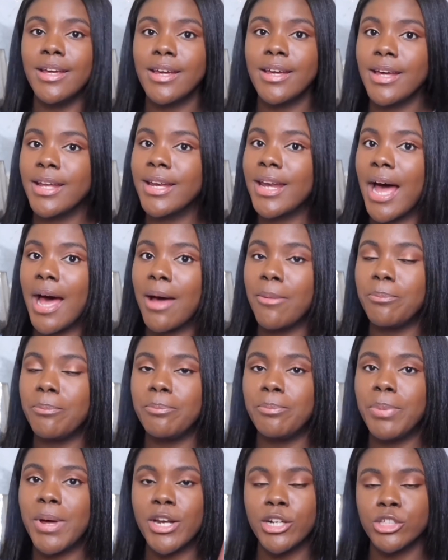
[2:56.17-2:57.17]

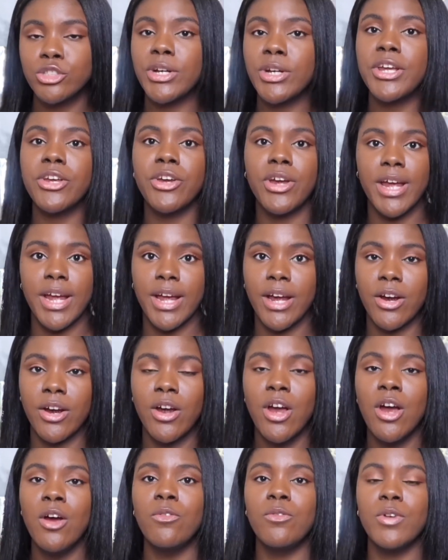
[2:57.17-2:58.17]
cannot penetrate your
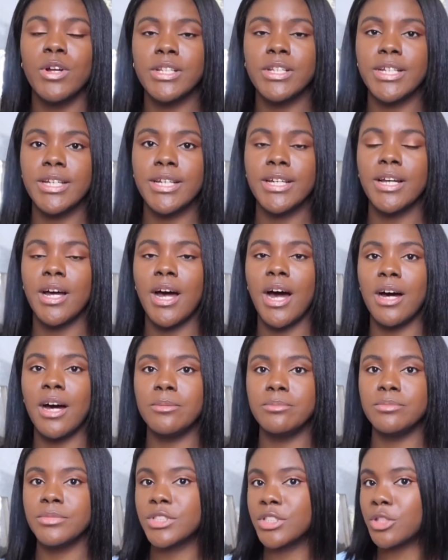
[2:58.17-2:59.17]
hair really
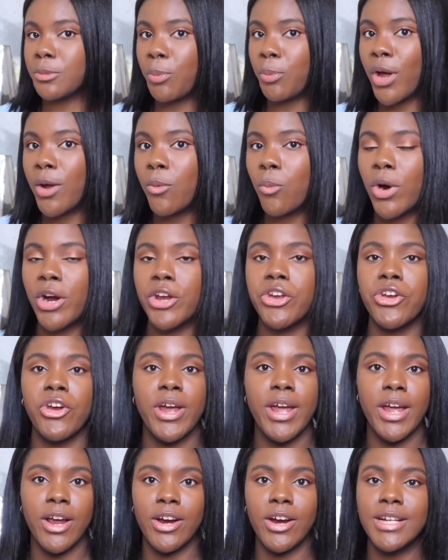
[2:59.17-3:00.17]
to the point where your
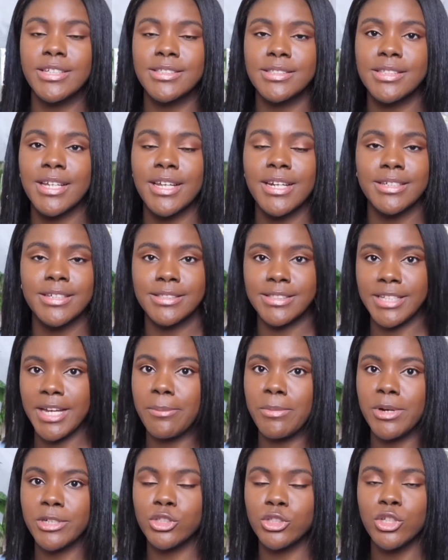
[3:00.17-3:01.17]
hair is getting damaged.